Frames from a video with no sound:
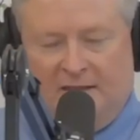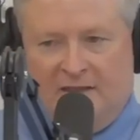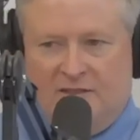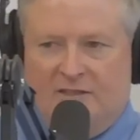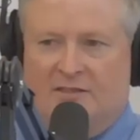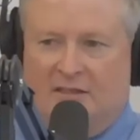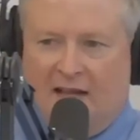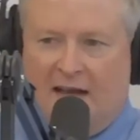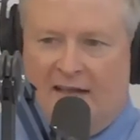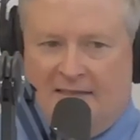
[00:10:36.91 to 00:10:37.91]
It's just the
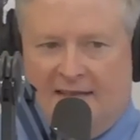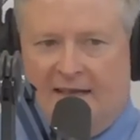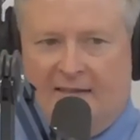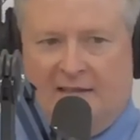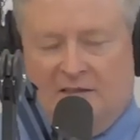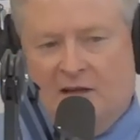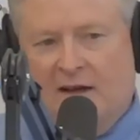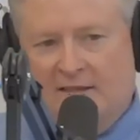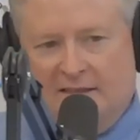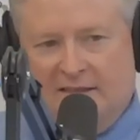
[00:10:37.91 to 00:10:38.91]
contact that's
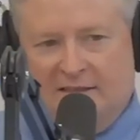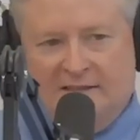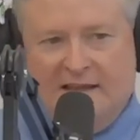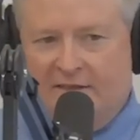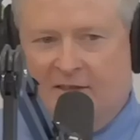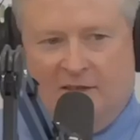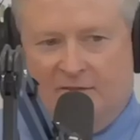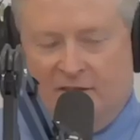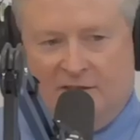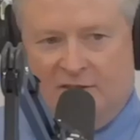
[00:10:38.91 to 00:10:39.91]
causing it. It's not the
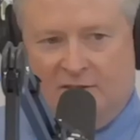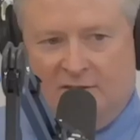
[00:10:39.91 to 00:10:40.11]
conviction.